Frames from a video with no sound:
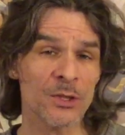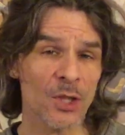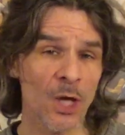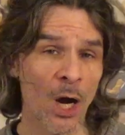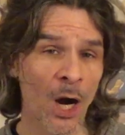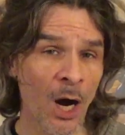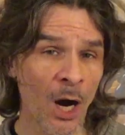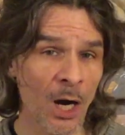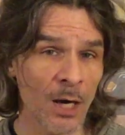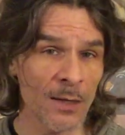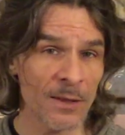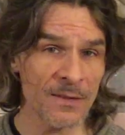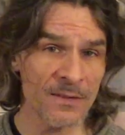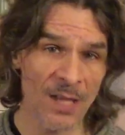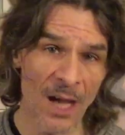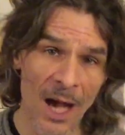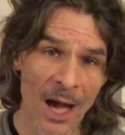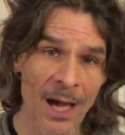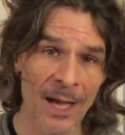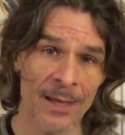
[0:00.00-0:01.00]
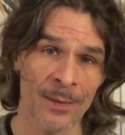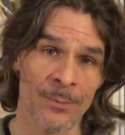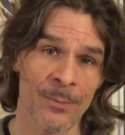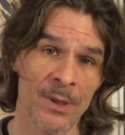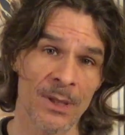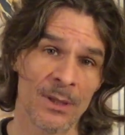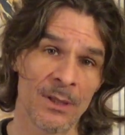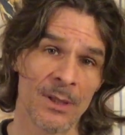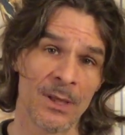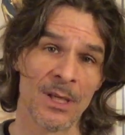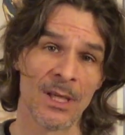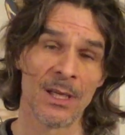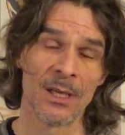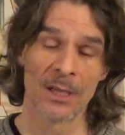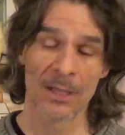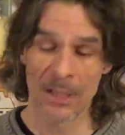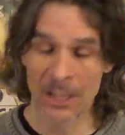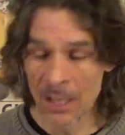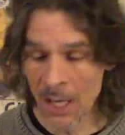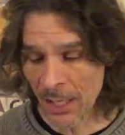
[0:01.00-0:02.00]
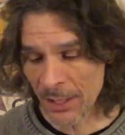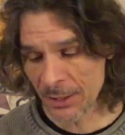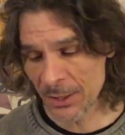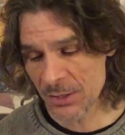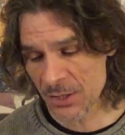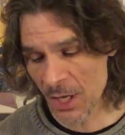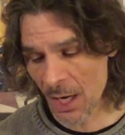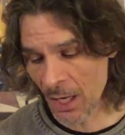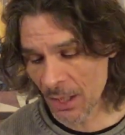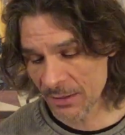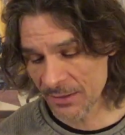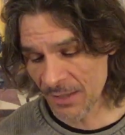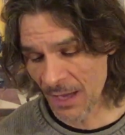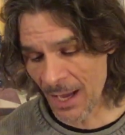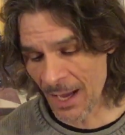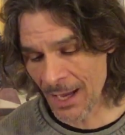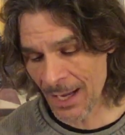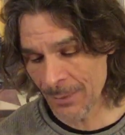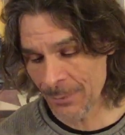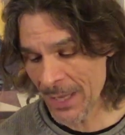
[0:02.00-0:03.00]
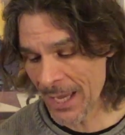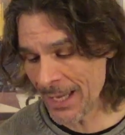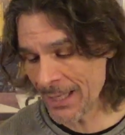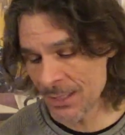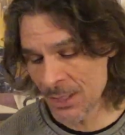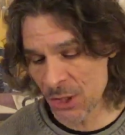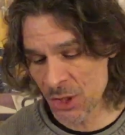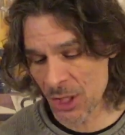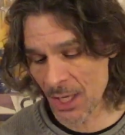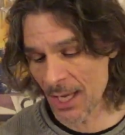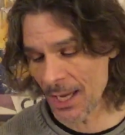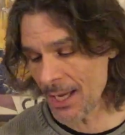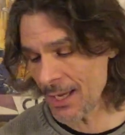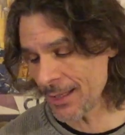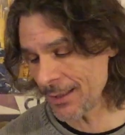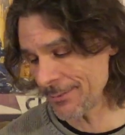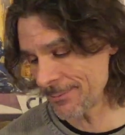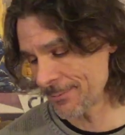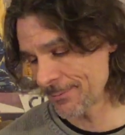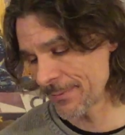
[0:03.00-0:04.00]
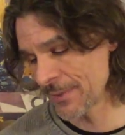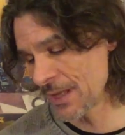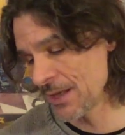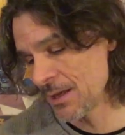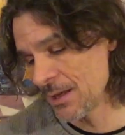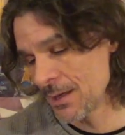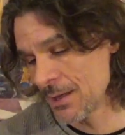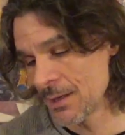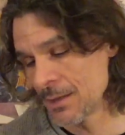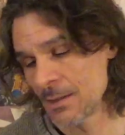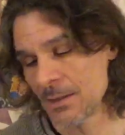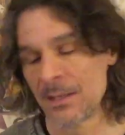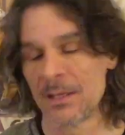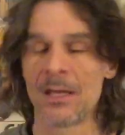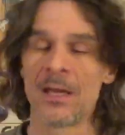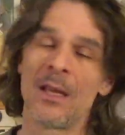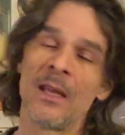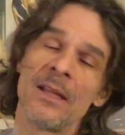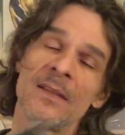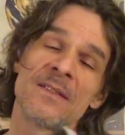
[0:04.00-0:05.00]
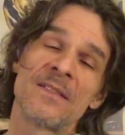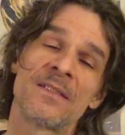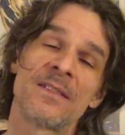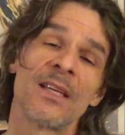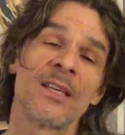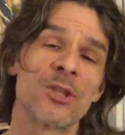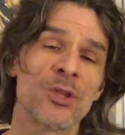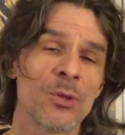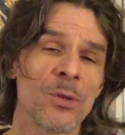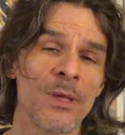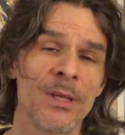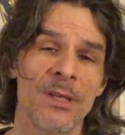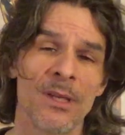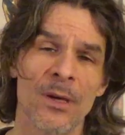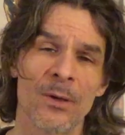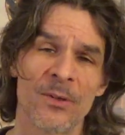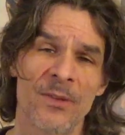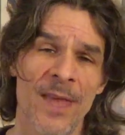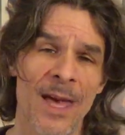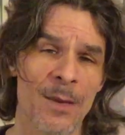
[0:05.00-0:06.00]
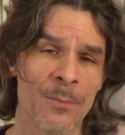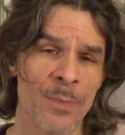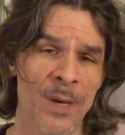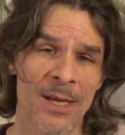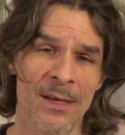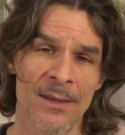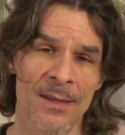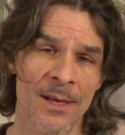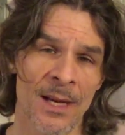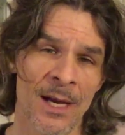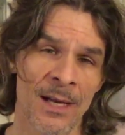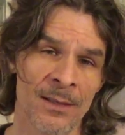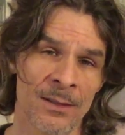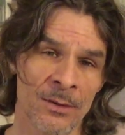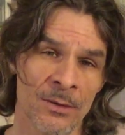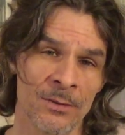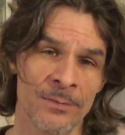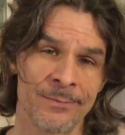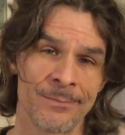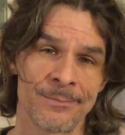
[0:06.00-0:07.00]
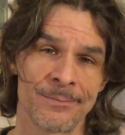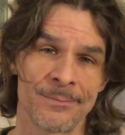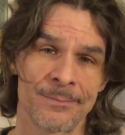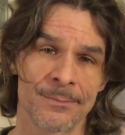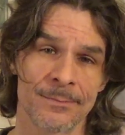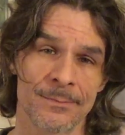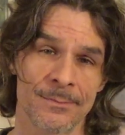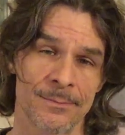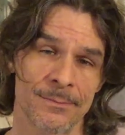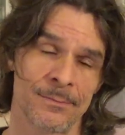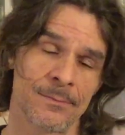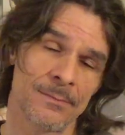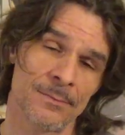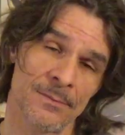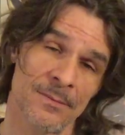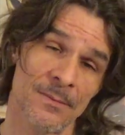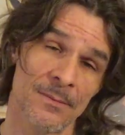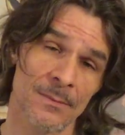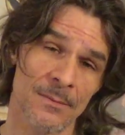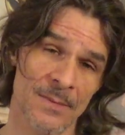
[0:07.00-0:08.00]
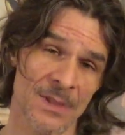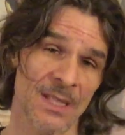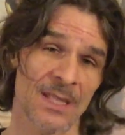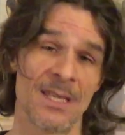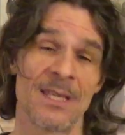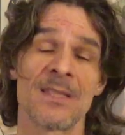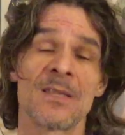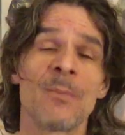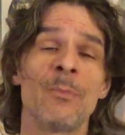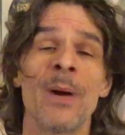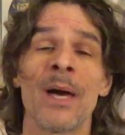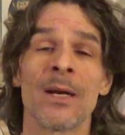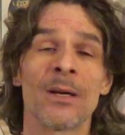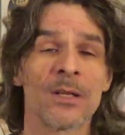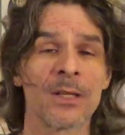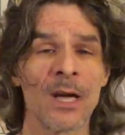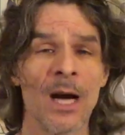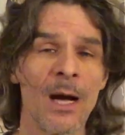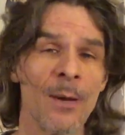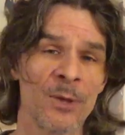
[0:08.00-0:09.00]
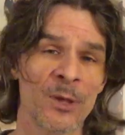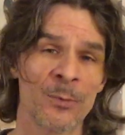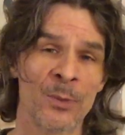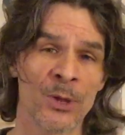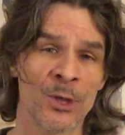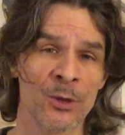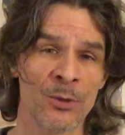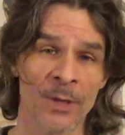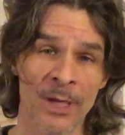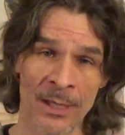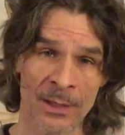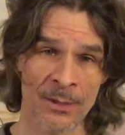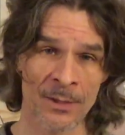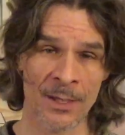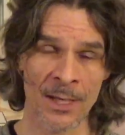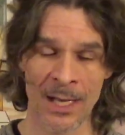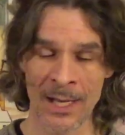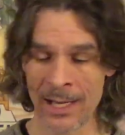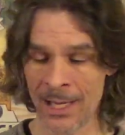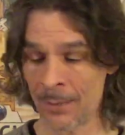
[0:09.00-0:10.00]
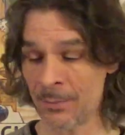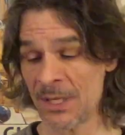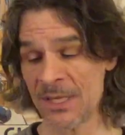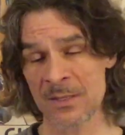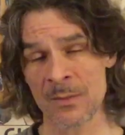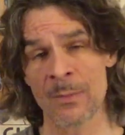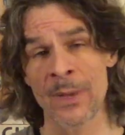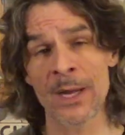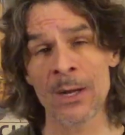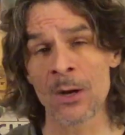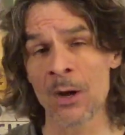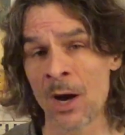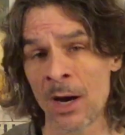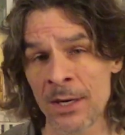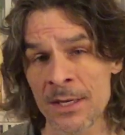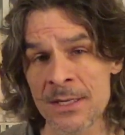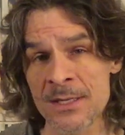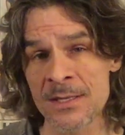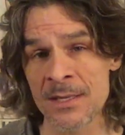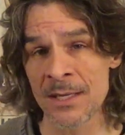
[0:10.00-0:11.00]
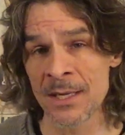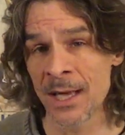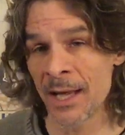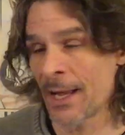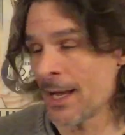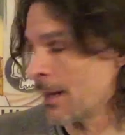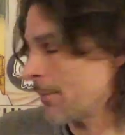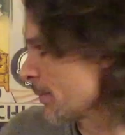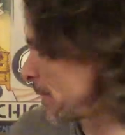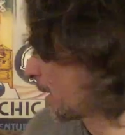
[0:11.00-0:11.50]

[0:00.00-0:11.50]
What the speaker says: are time. Gutters are time. And Jay instinctually knows that better than I do. He's a better comic book creator than I am. He's a better artist than I am,